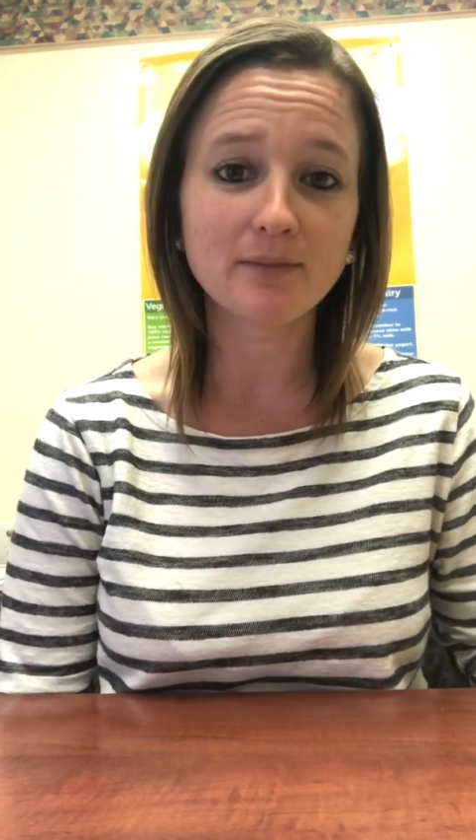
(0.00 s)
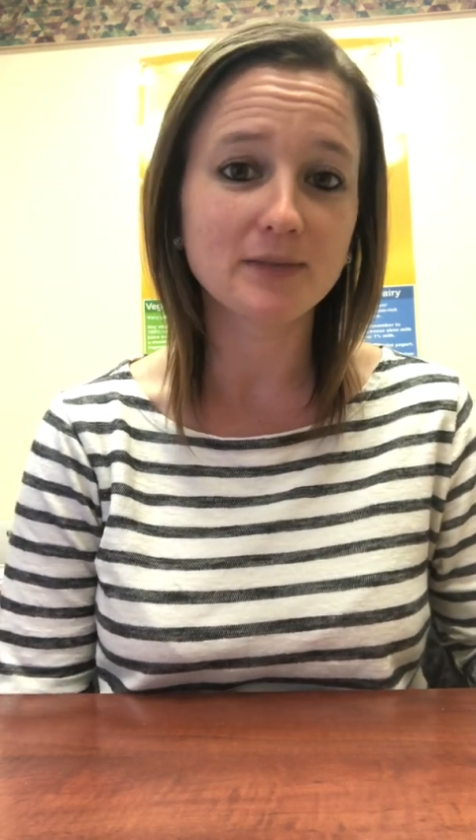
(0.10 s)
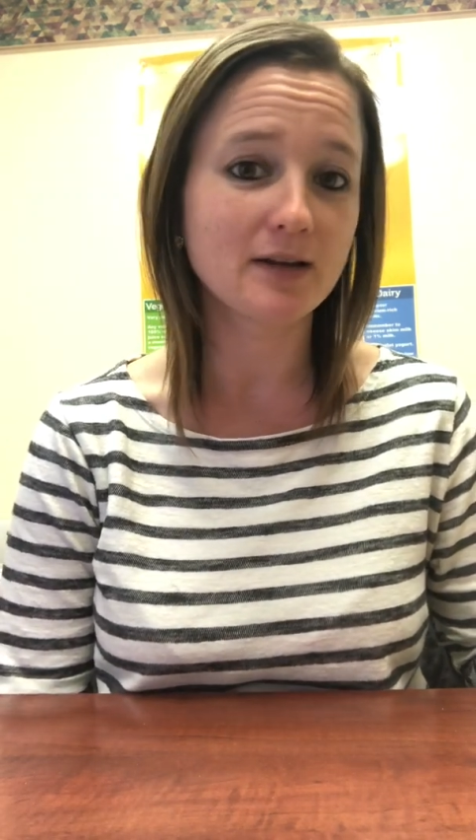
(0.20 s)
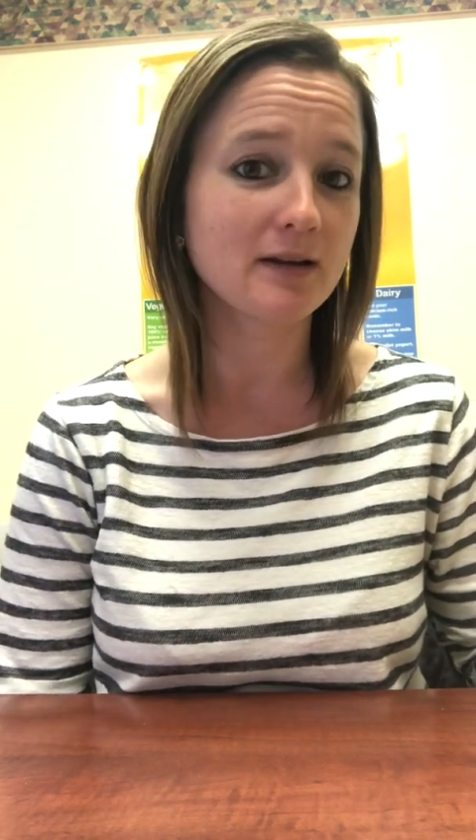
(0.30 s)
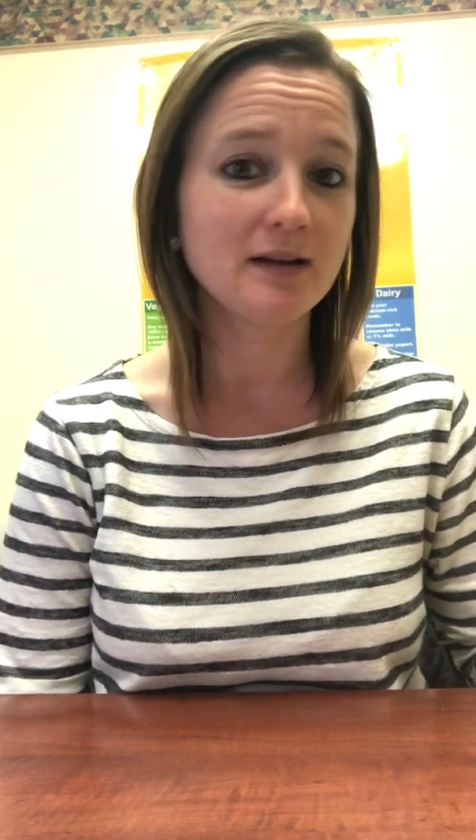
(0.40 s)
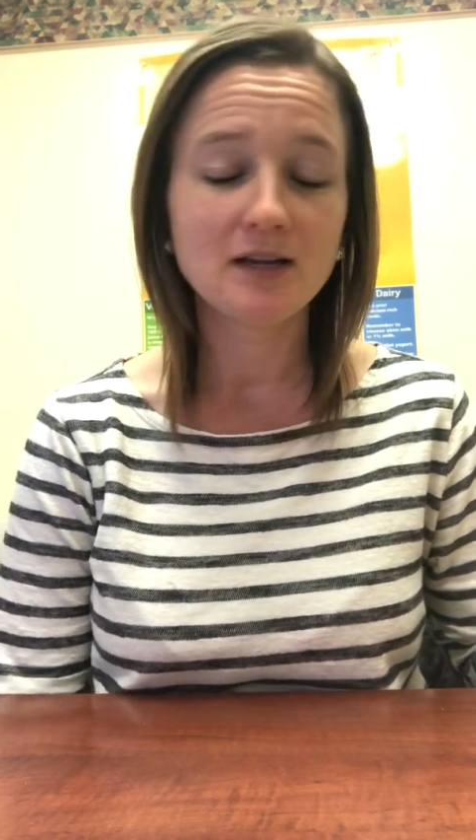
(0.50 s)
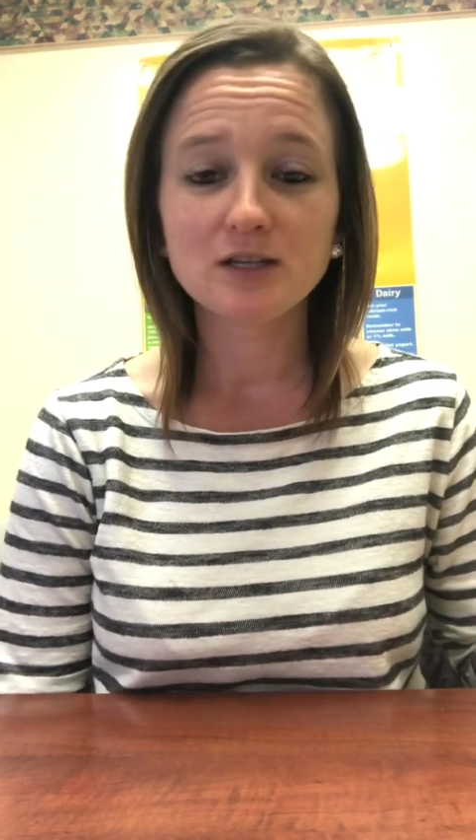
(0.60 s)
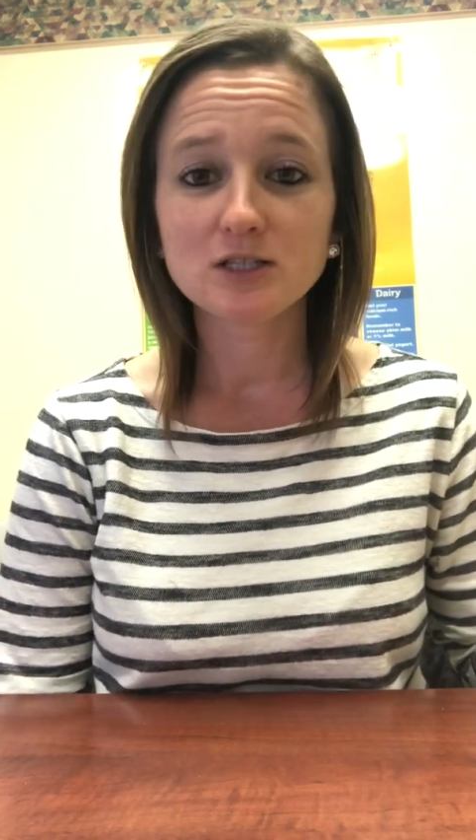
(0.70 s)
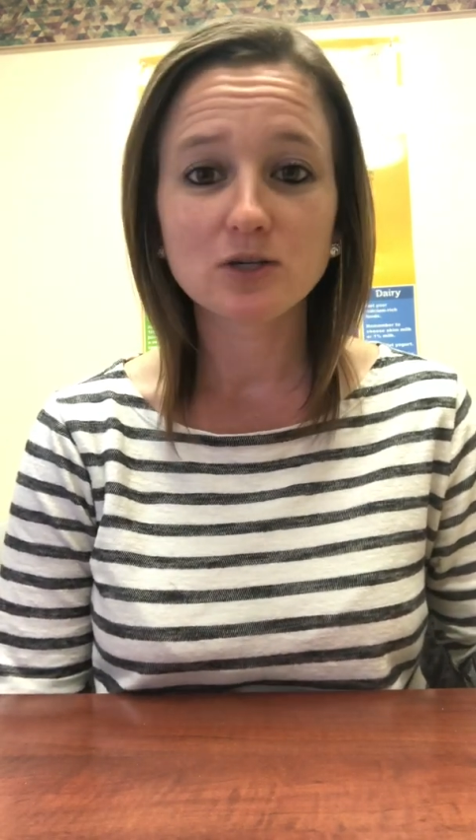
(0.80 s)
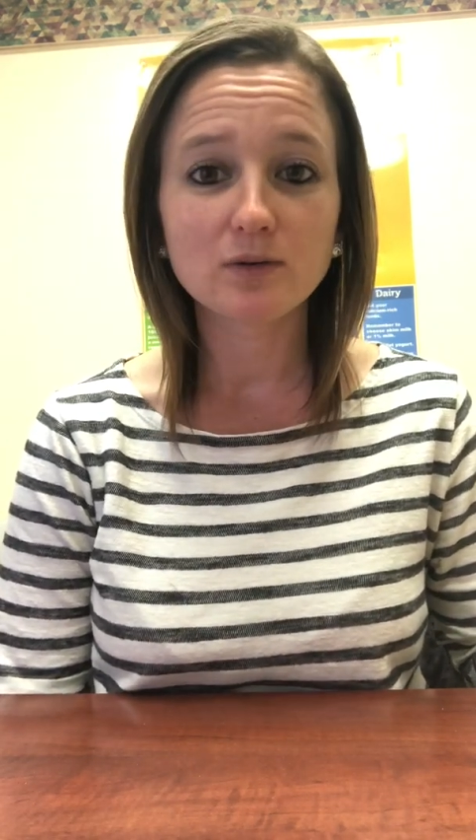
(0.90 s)
I'm like
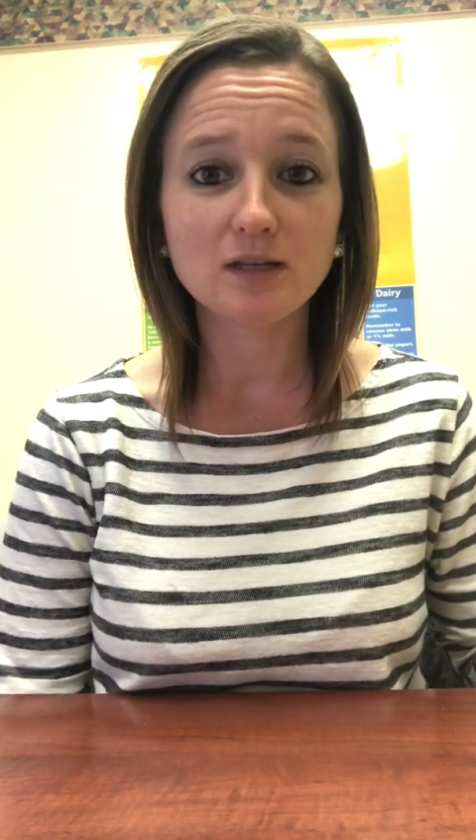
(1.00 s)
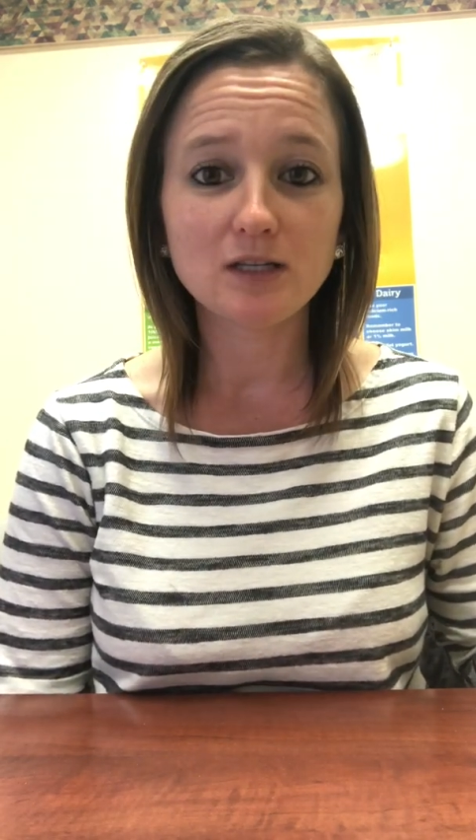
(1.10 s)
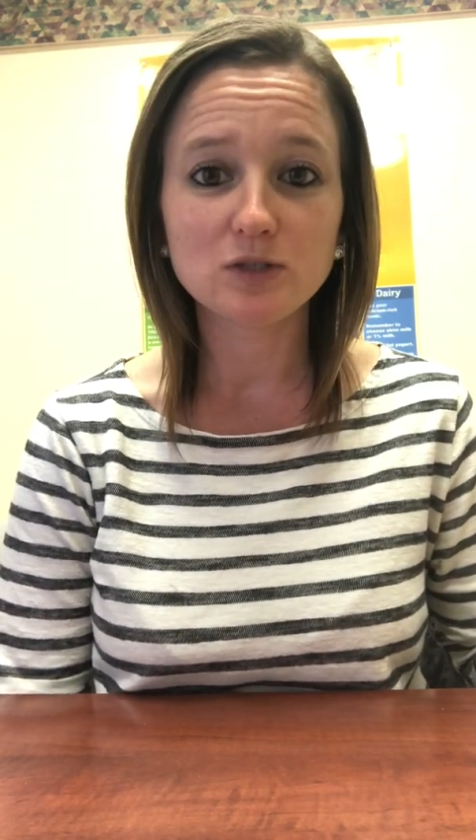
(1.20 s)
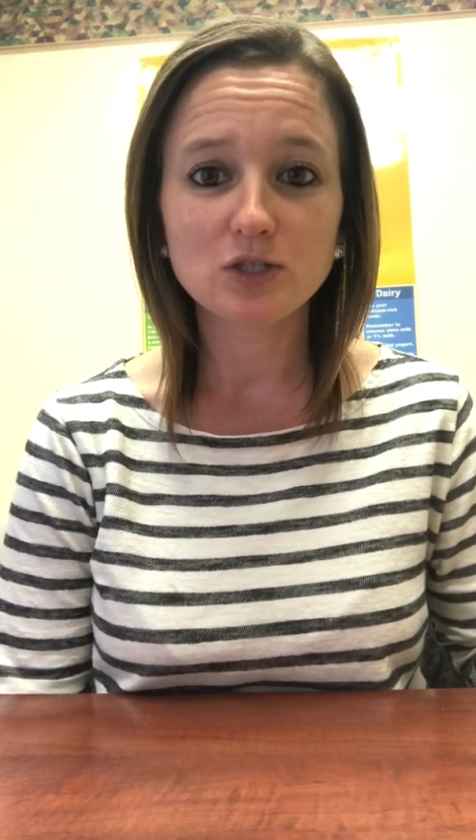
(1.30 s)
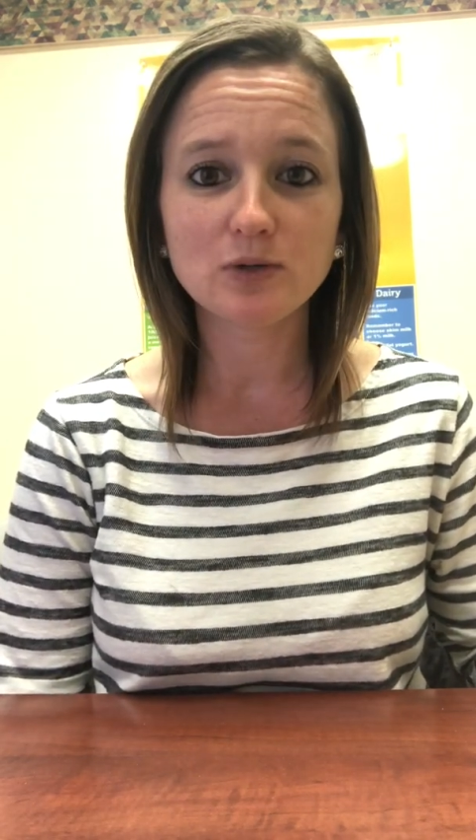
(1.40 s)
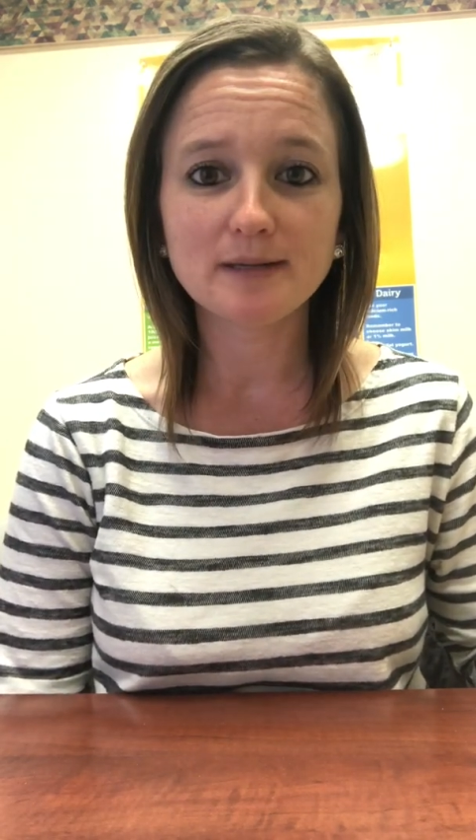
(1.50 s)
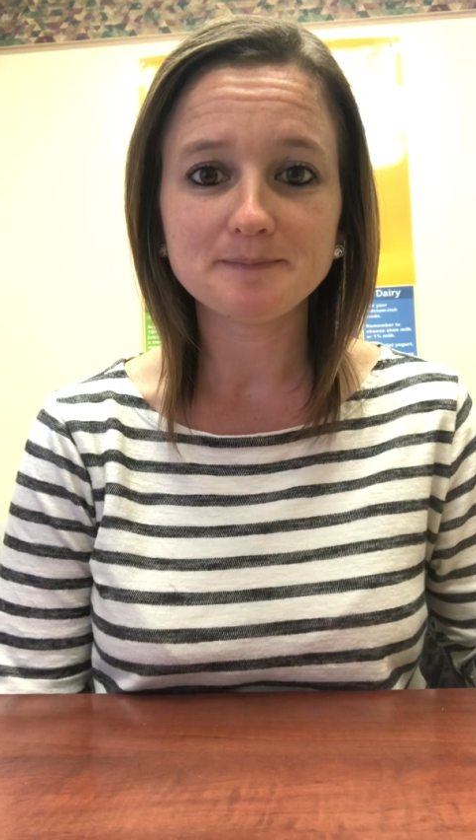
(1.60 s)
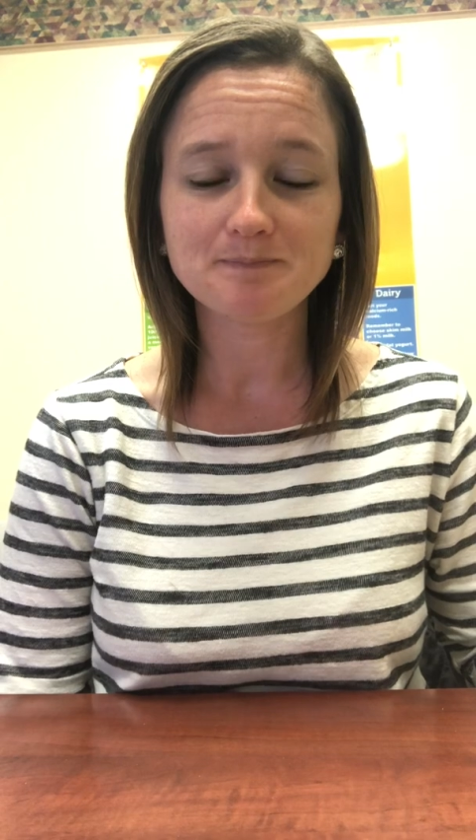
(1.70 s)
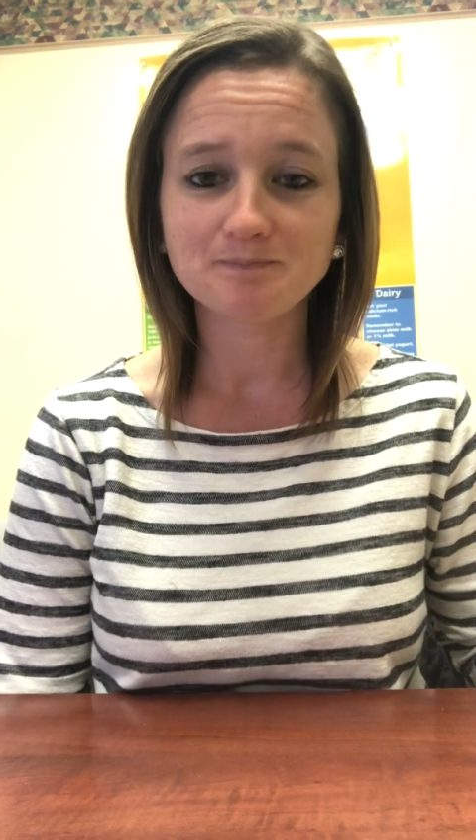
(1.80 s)
totally used to it.